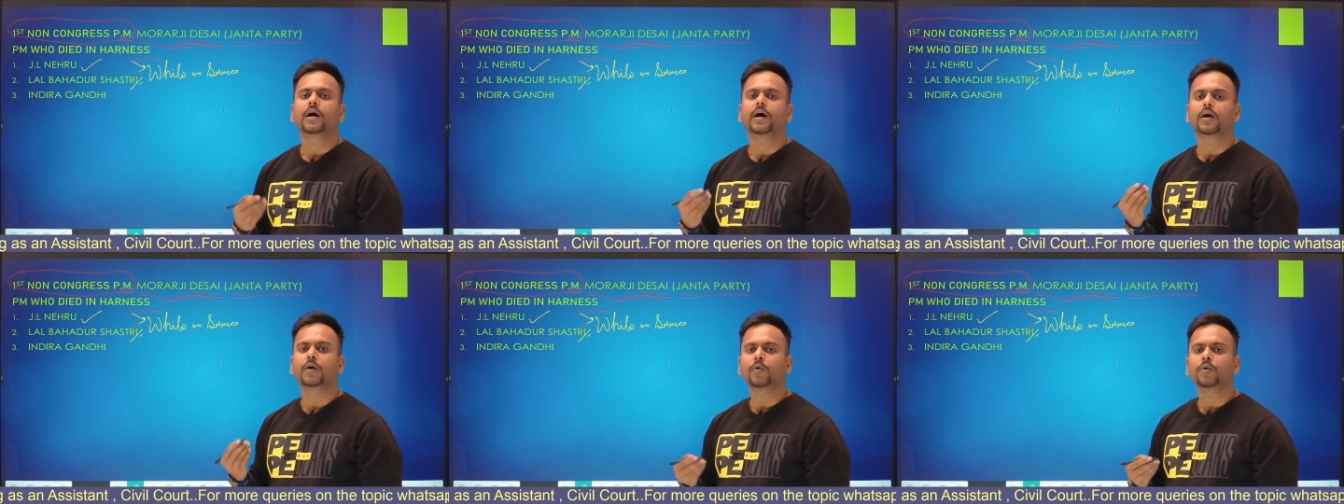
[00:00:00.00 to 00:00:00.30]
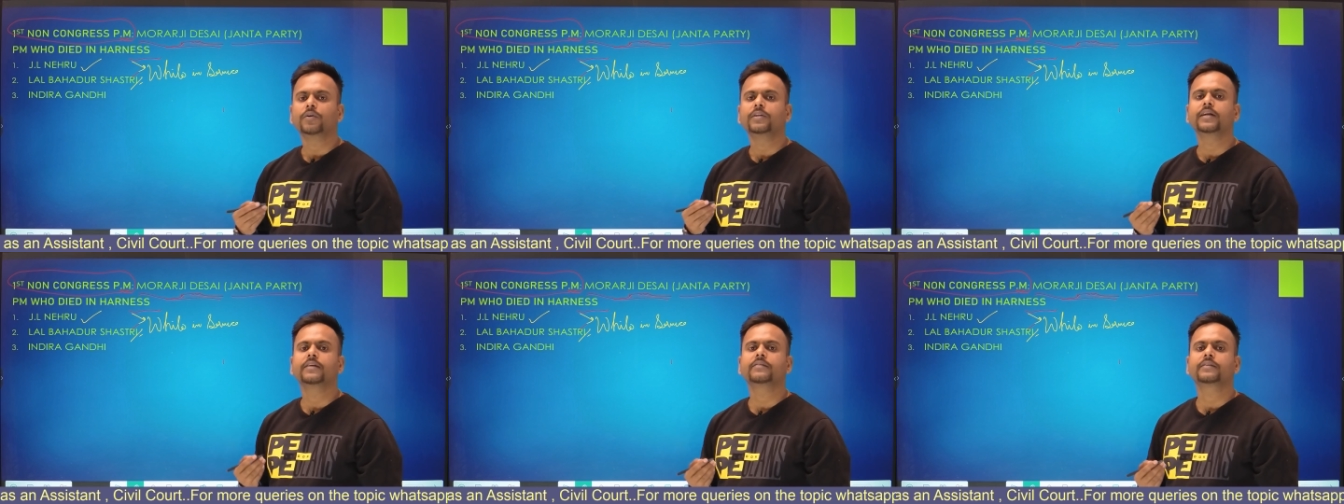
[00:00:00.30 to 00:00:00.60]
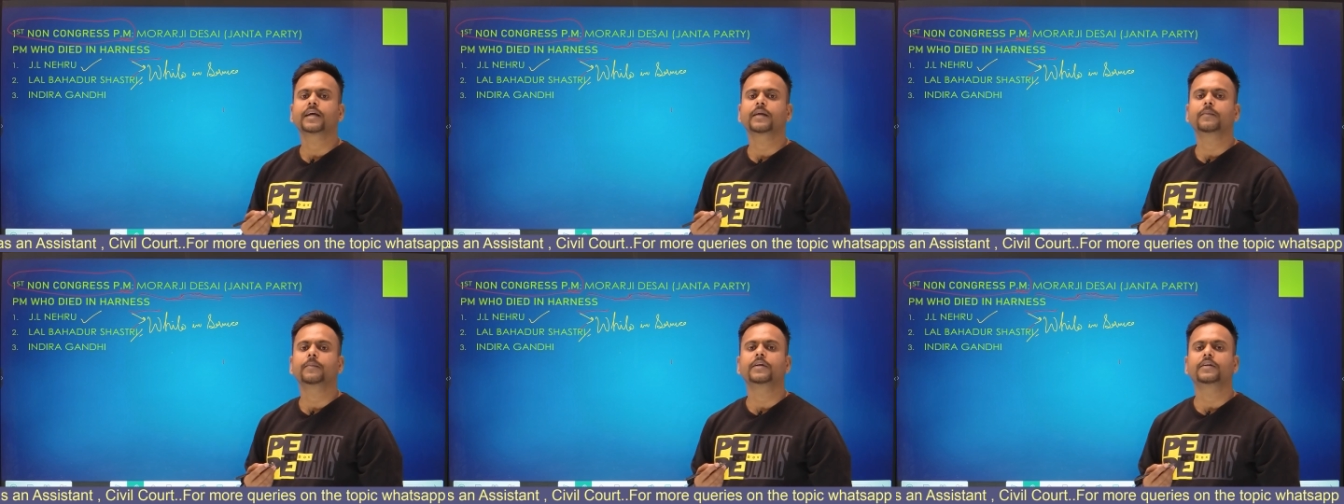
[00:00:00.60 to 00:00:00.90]
good things
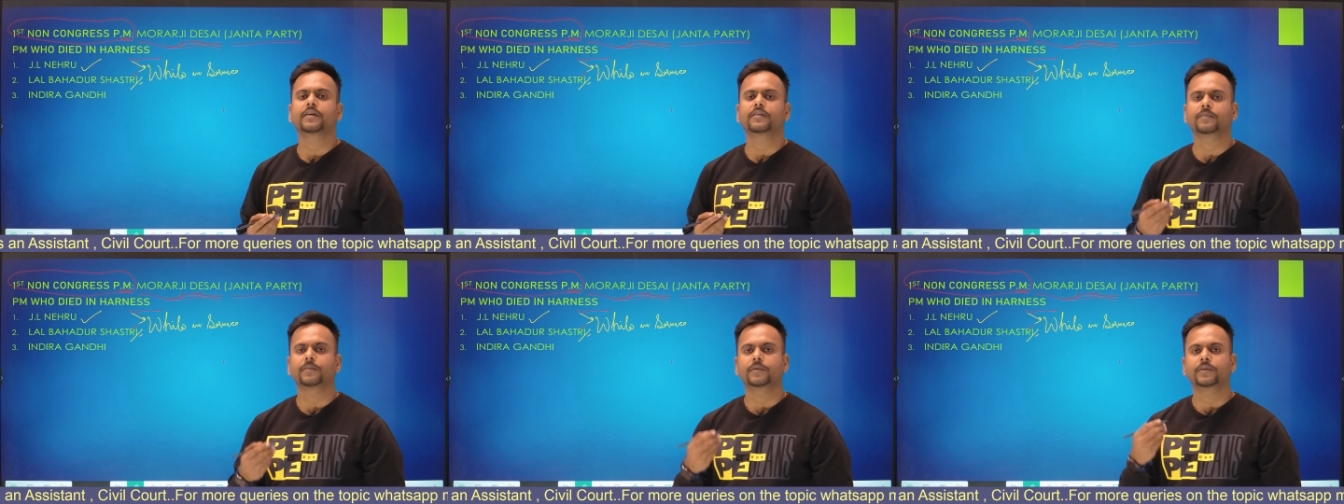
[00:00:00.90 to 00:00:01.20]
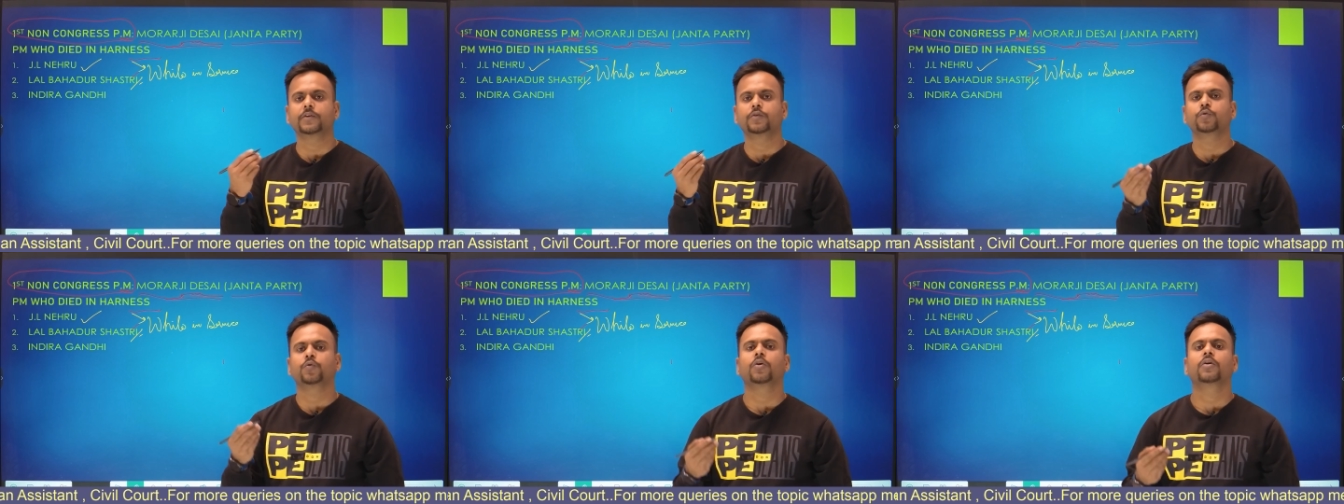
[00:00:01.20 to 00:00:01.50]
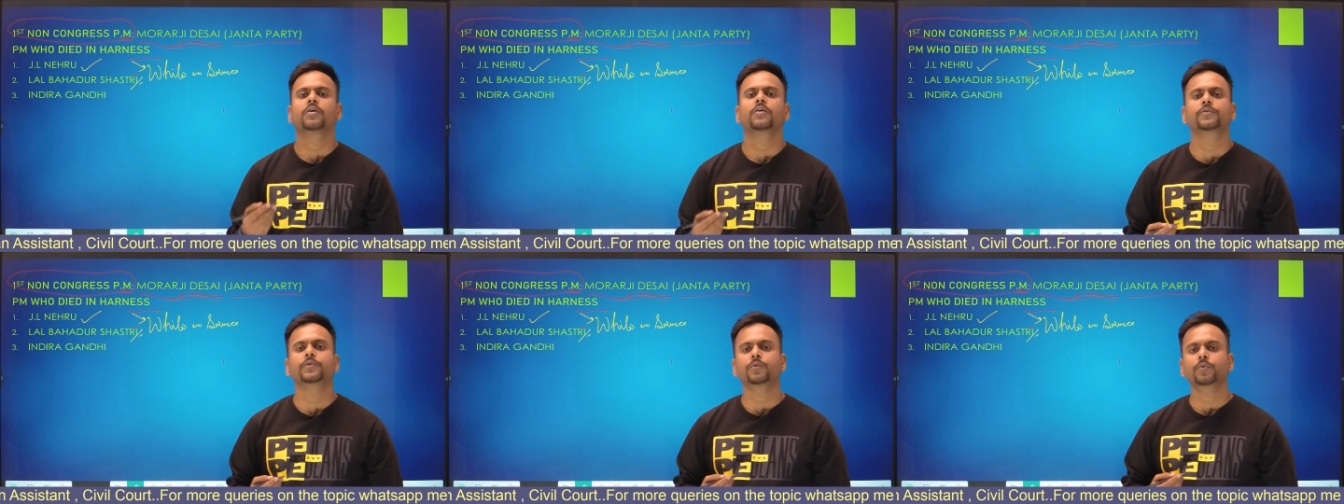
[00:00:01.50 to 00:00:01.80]
can be transmitted to all
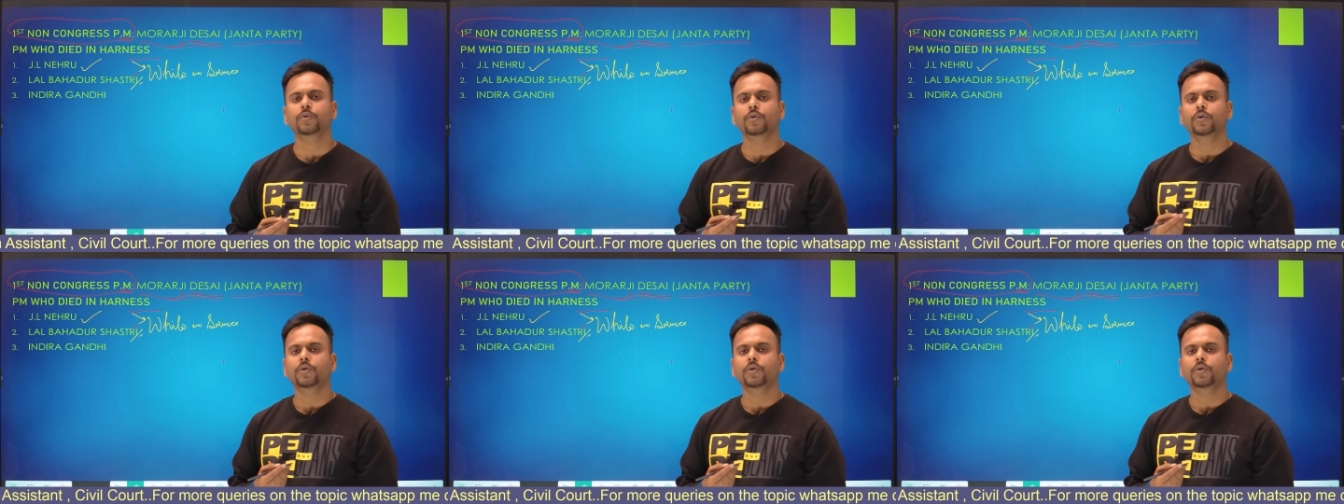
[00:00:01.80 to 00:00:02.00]
of you.